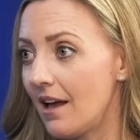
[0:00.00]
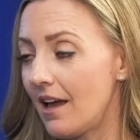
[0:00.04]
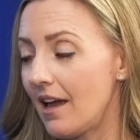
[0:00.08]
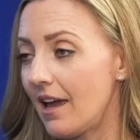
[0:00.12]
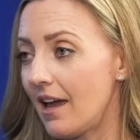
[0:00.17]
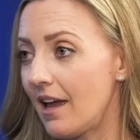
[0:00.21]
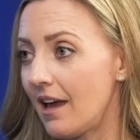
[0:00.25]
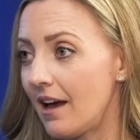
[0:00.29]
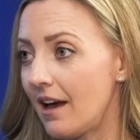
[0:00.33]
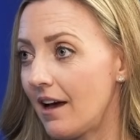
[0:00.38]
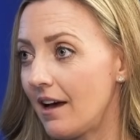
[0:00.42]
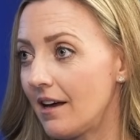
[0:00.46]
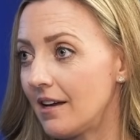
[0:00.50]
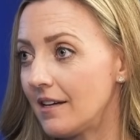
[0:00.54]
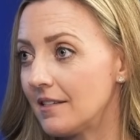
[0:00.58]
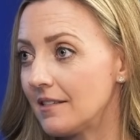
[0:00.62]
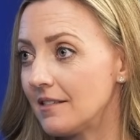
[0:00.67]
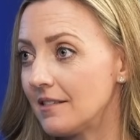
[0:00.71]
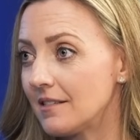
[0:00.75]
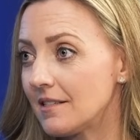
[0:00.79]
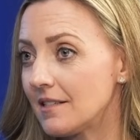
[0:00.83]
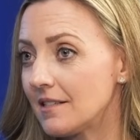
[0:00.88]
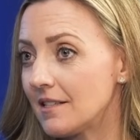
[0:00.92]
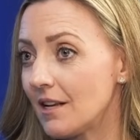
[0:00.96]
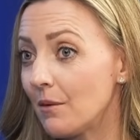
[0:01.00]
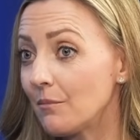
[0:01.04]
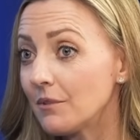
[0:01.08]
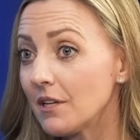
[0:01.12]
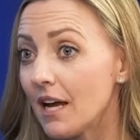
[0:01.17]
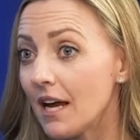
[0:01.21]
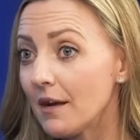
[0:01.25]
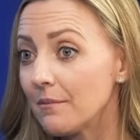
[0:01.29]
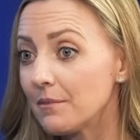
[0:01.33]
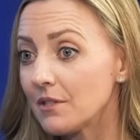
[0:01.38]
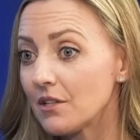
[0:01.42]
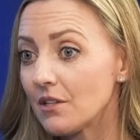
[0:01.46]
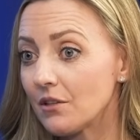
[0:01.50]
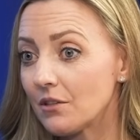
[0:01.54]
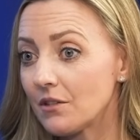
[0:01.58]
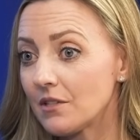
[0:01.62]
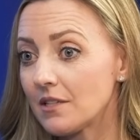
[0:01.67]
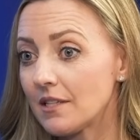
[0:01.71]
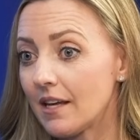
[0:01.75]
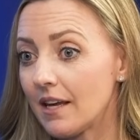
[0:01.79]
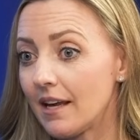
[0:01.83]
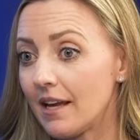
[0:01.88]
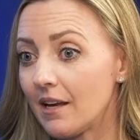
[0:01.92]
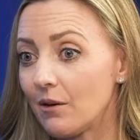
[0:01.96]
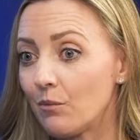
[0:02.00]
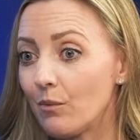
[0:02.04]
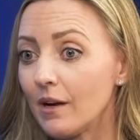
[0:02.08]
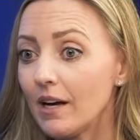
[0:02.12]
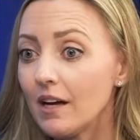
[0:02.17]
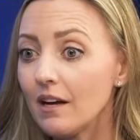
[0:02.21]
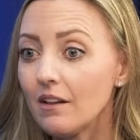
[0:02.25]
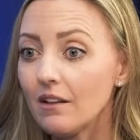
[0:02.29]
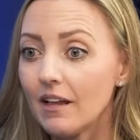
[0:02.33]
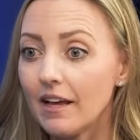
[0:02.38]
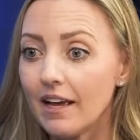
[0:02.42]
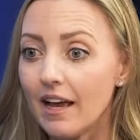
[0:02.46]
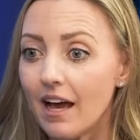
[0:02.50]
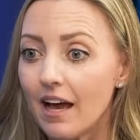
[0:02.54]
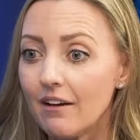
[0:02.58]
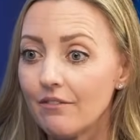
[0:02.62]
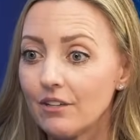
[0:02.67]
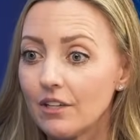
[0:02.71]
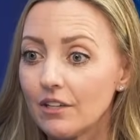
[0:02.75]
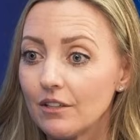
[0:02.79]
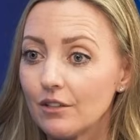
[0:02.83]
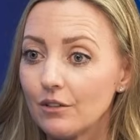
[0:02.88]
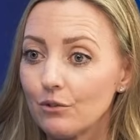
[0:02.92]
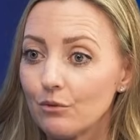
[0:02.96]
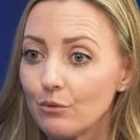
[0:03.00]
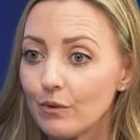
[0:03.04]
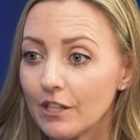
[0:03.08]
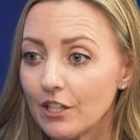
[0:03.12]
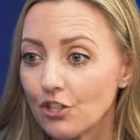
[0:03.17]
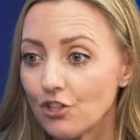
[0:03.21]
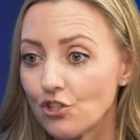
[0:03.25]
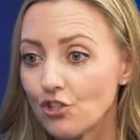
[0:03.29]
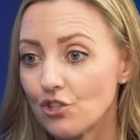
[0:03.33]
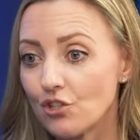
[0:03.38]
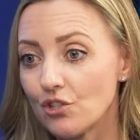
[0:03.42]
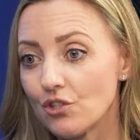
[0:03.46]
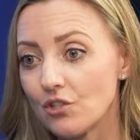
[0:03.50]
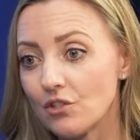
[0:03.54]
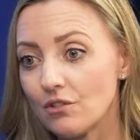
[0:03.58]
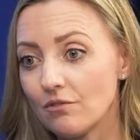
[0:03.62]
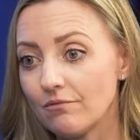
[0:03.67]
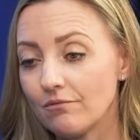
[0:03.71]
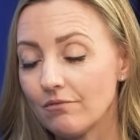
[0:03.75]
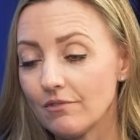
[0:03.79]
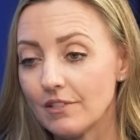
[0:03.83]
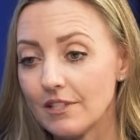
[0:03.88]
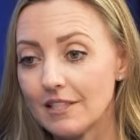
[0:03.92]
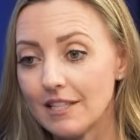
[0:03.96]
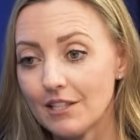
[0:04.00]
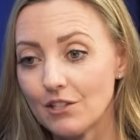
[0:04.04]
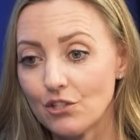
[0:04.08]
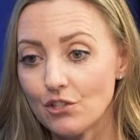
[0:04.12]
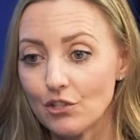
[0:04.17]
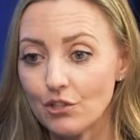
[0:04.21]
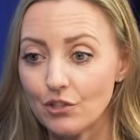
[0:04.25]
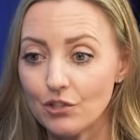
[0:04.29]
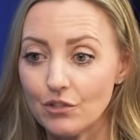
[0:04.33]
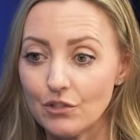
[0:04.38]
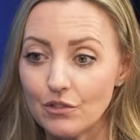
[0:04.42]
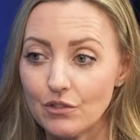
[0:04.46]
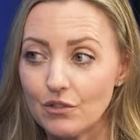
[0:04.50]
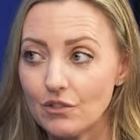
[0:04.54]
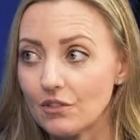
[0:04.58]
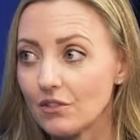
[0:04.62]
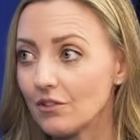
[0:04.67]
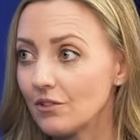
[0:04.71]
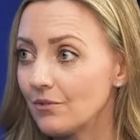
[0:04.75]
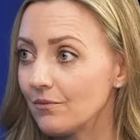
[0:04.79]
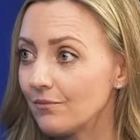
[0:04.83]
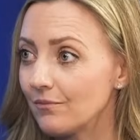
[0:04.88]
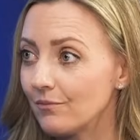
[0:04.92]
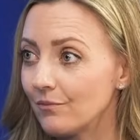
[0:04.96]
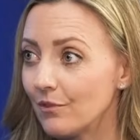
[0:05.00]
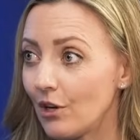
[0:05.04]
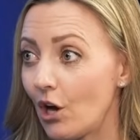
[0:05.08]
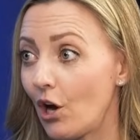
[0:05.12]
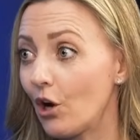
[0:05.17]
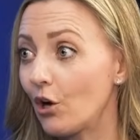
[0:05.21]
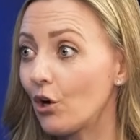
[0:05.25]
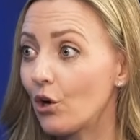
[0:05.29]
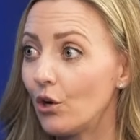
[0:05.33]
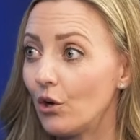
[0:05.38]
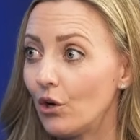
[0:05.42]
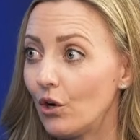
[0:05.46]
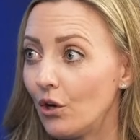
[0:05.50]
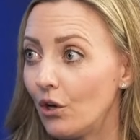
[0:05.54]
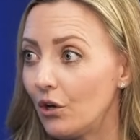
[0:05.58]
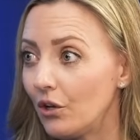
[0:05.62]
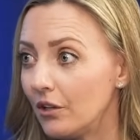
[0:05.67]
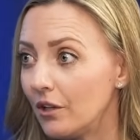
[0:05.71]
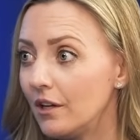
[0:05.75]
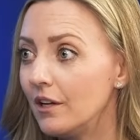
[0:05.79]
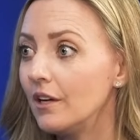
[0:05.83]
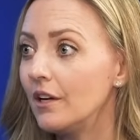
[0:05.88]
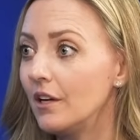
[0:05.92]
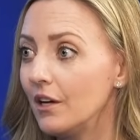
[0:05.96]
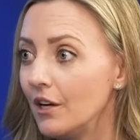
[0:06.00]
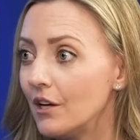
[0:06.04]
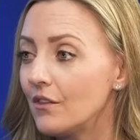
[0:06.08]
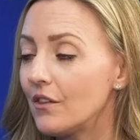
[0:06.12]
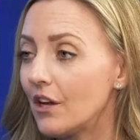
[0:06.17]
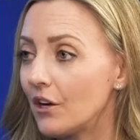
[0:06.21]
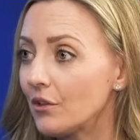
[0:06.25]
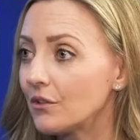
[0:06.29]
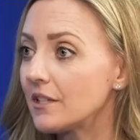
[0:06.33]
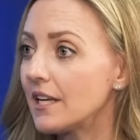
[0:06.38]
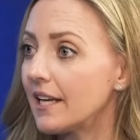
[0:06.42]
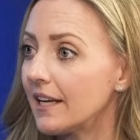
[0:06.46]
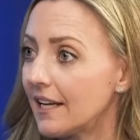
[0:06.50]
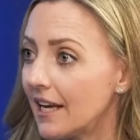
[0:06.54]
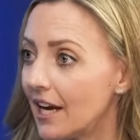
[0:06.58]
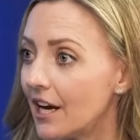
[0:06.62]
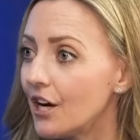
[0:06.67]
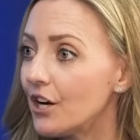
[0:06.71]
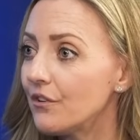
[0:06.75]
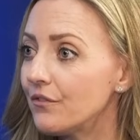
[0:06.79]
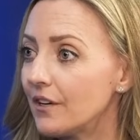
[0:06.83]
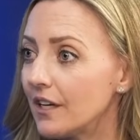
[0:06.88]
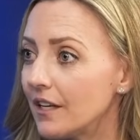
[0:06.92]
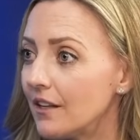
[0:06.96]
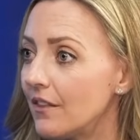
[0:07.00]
And sometimes they'll say, well, I have a rich sister's uncle that'll take care of it.